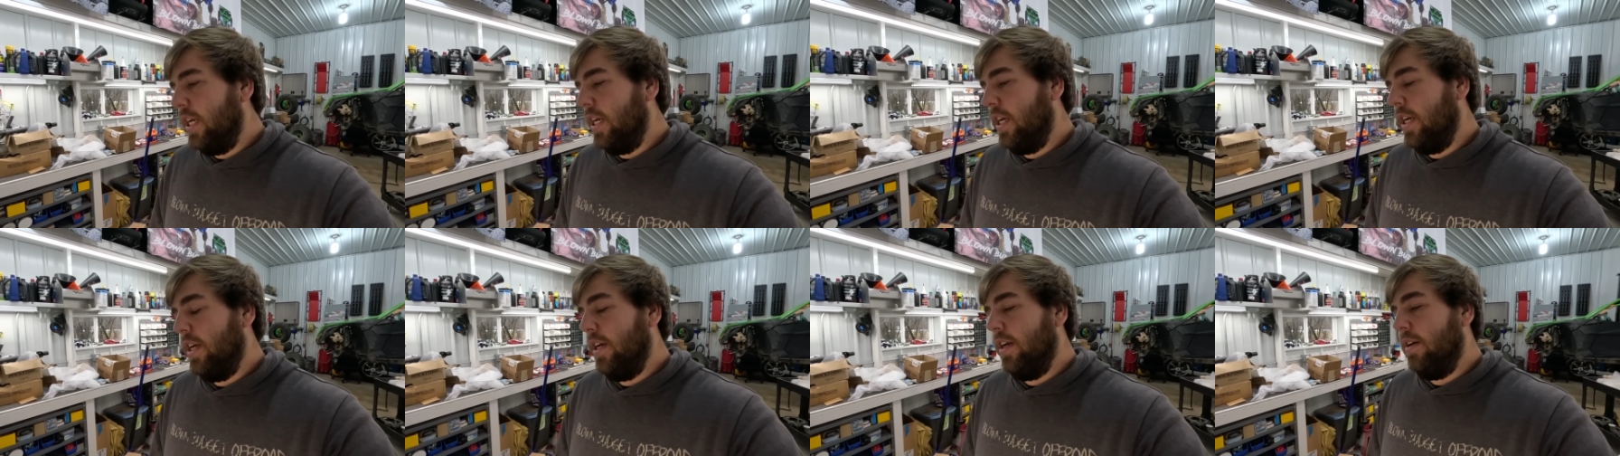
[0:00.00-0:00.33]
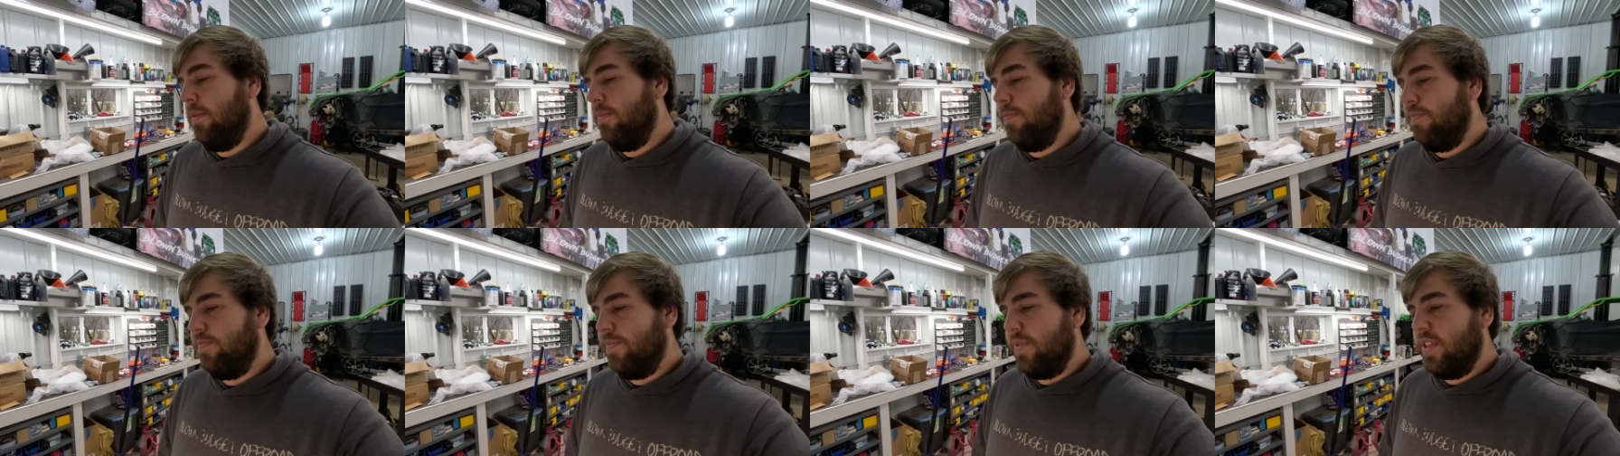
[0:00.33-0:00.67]

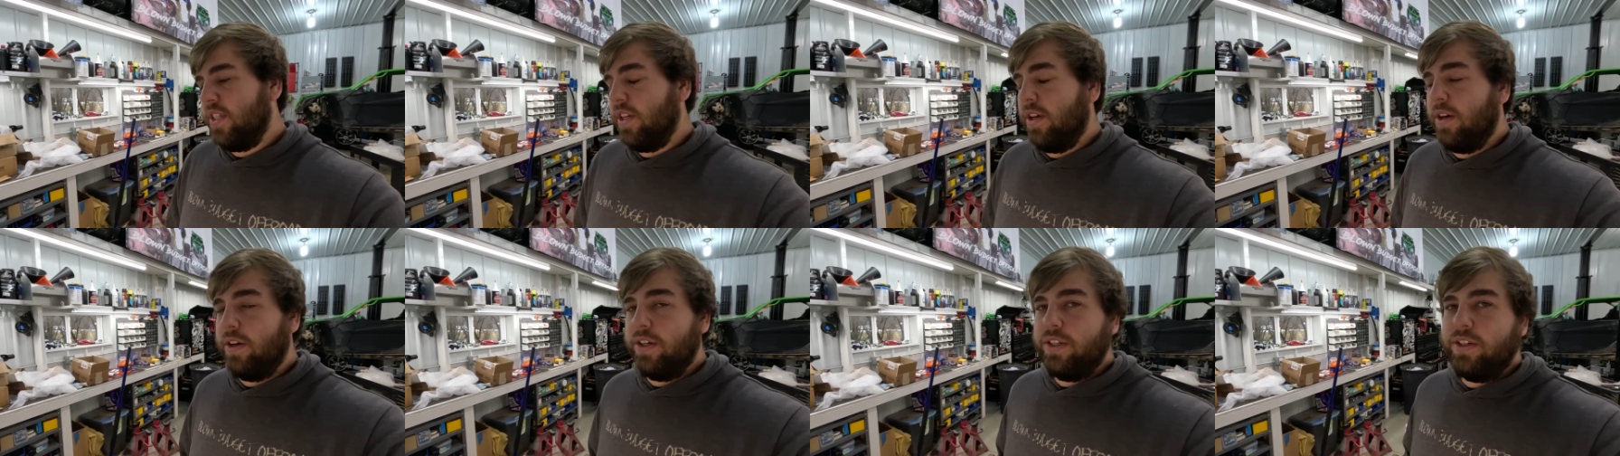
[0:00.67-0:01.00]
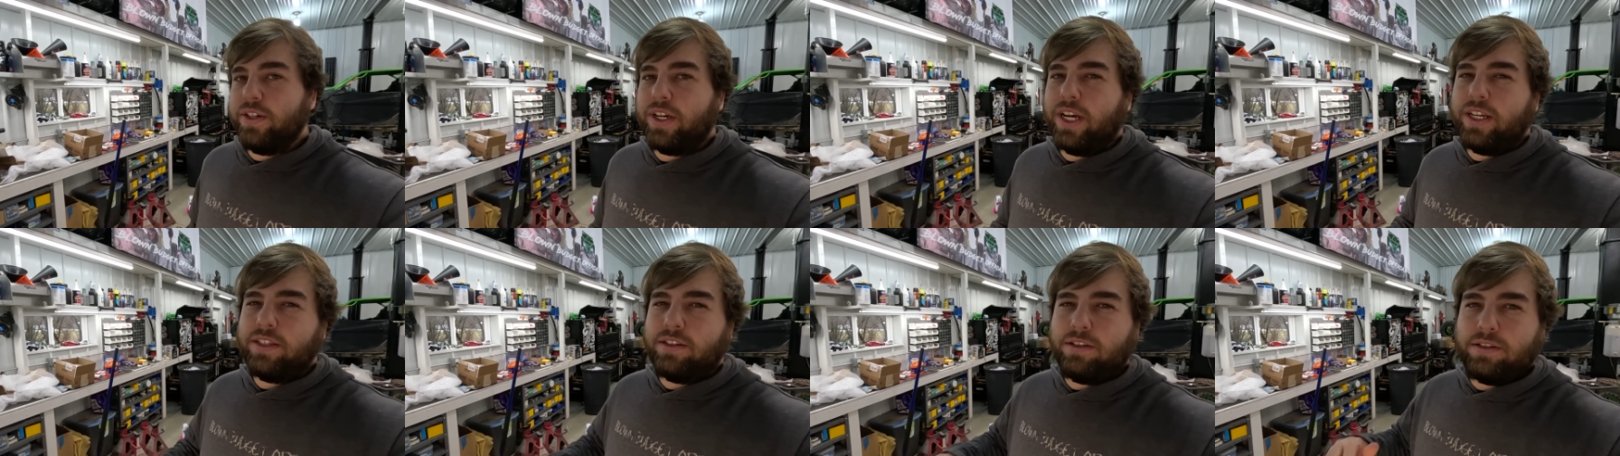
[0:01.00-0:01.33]
Um, so
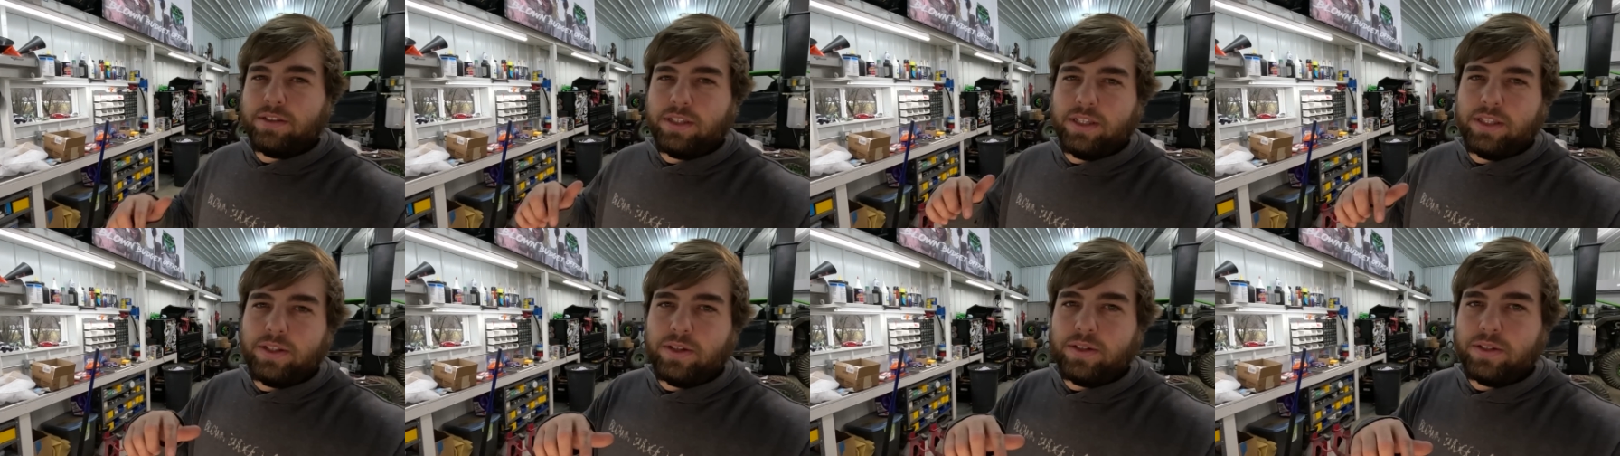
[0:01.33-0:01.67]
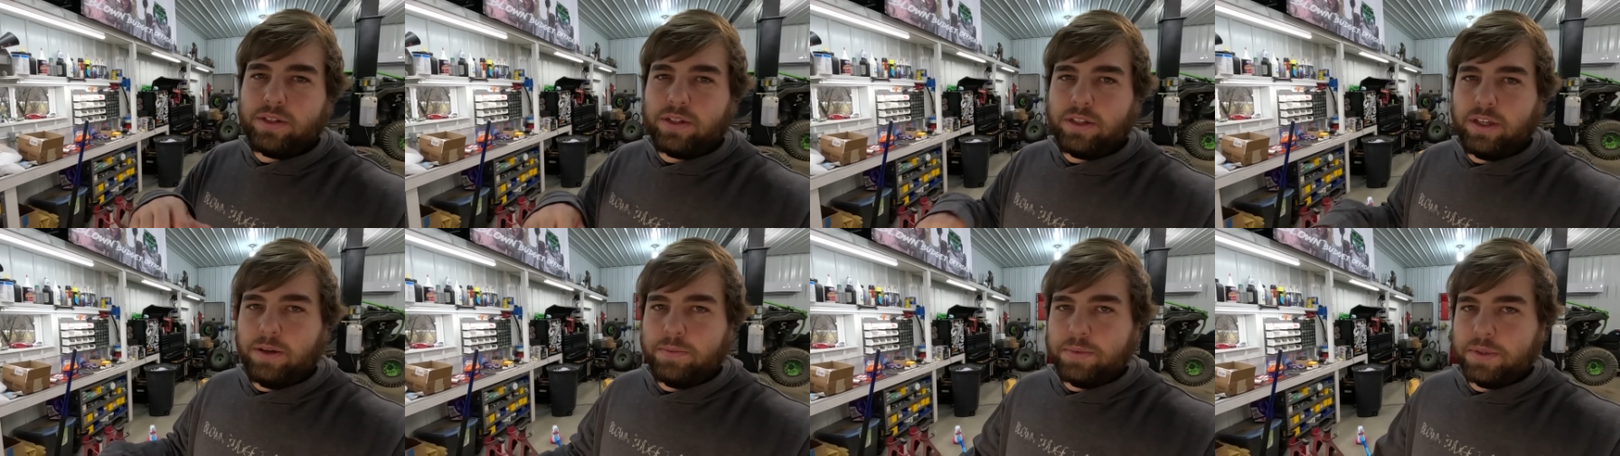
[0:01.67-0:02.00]
you guys will see
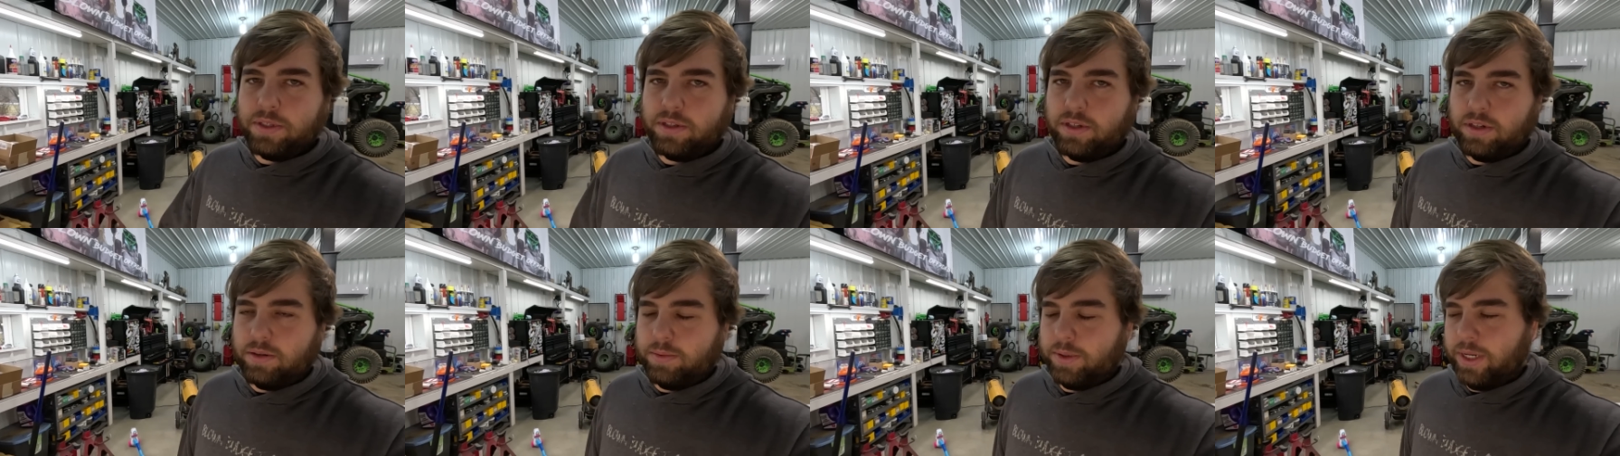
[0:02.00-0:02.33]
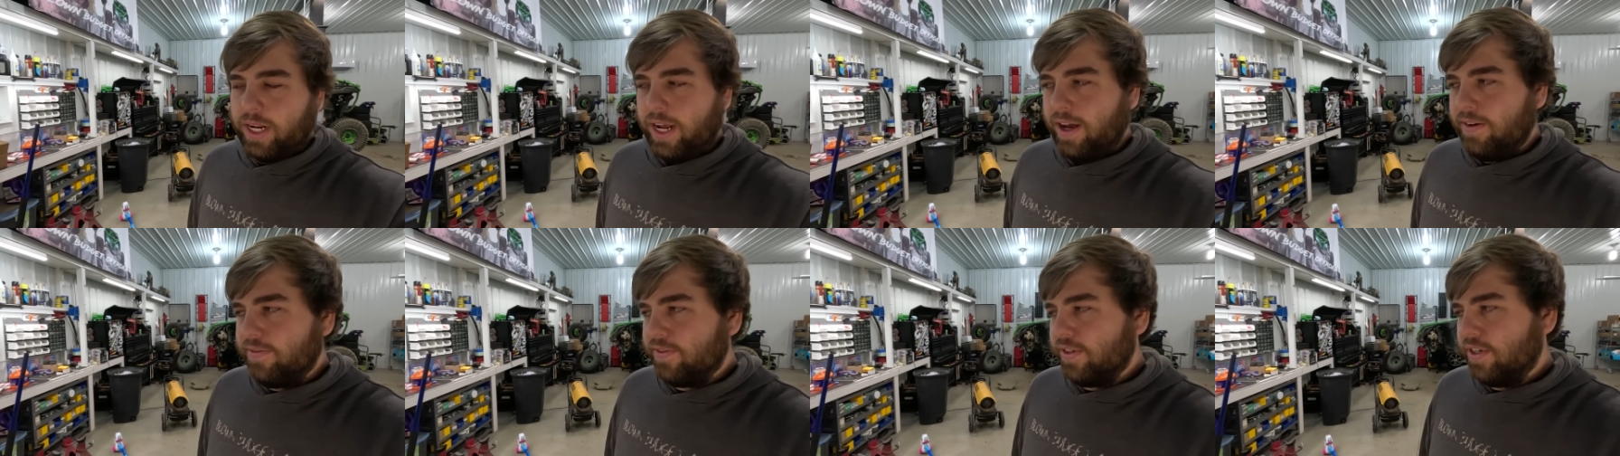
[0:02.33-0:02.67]
those clips a little
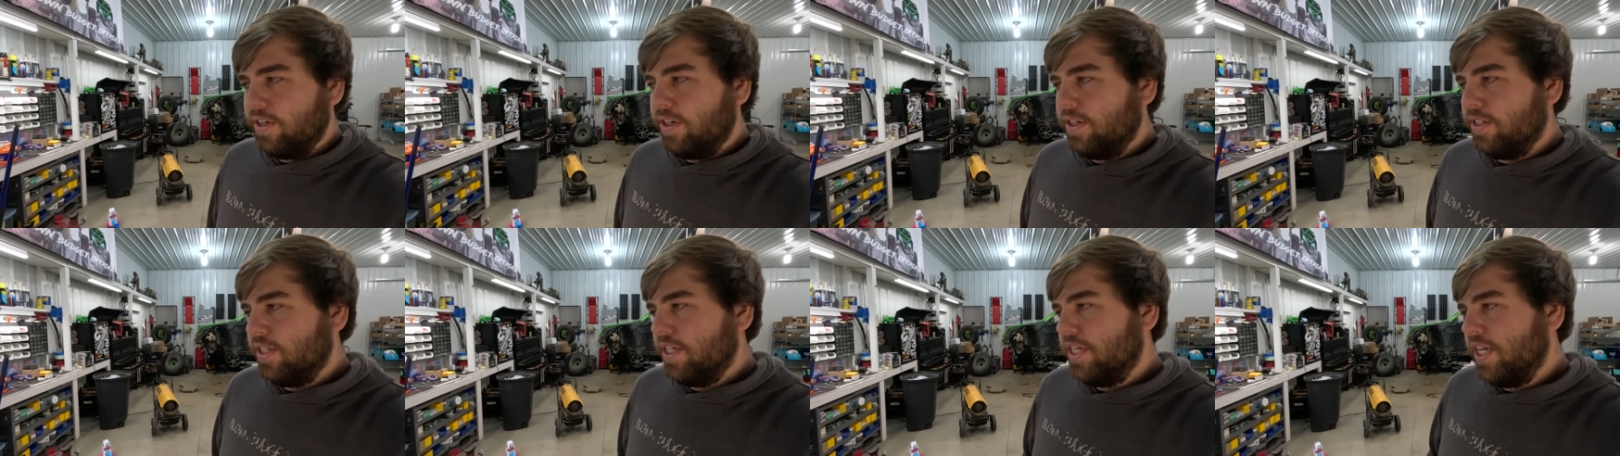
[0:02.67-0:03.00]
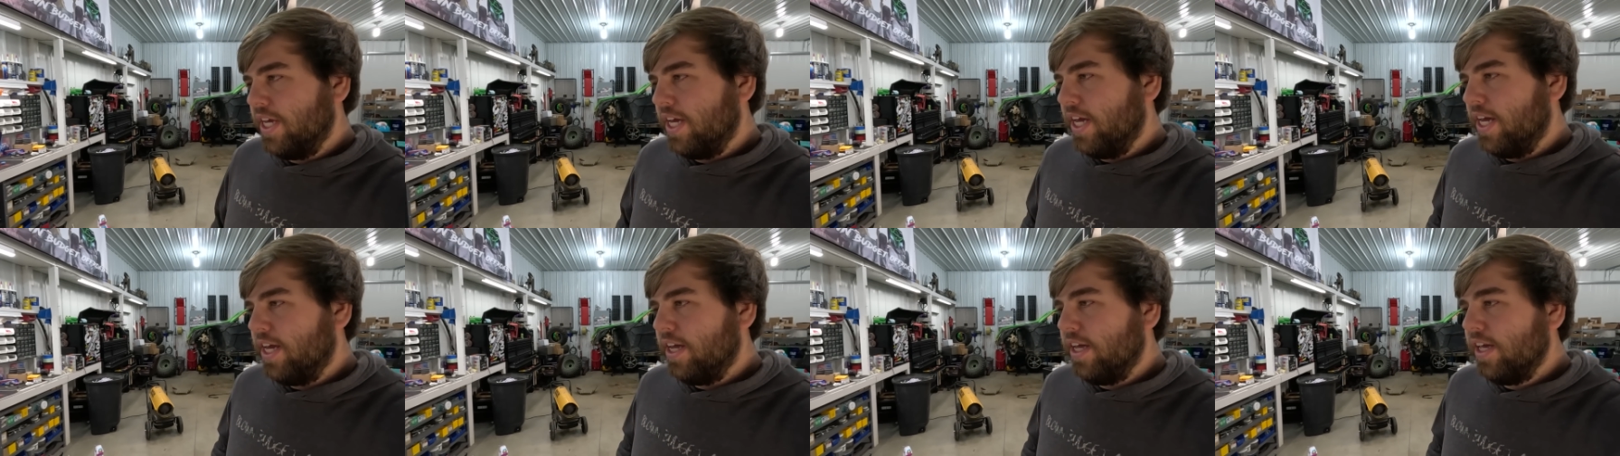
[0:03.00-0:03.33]
bit after
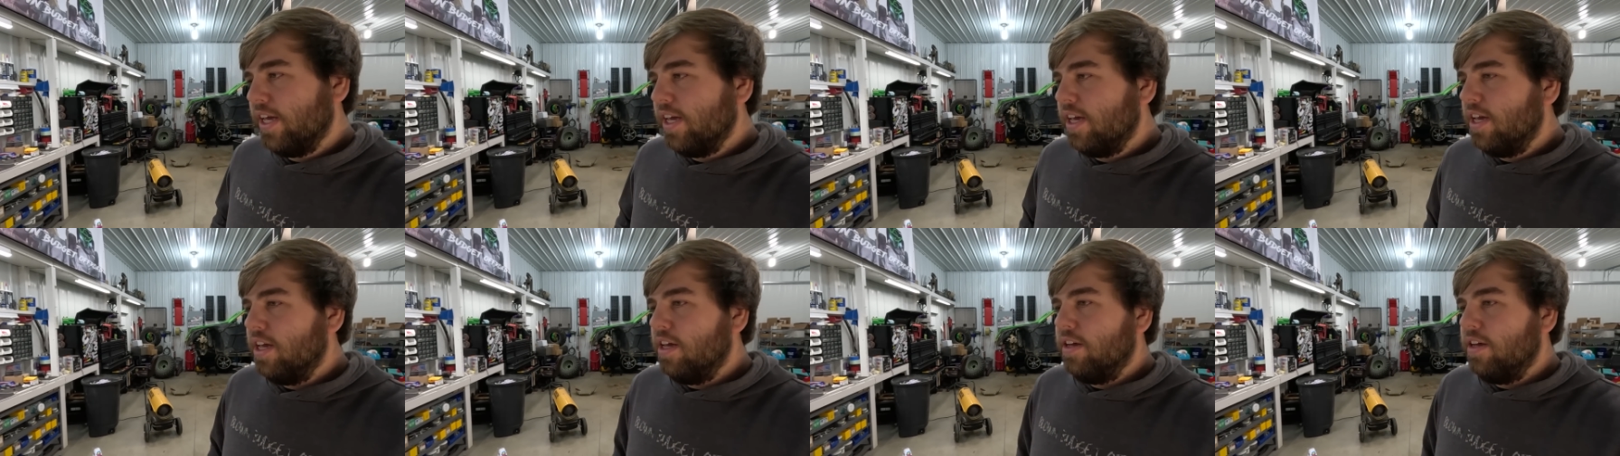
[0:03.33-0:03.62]
today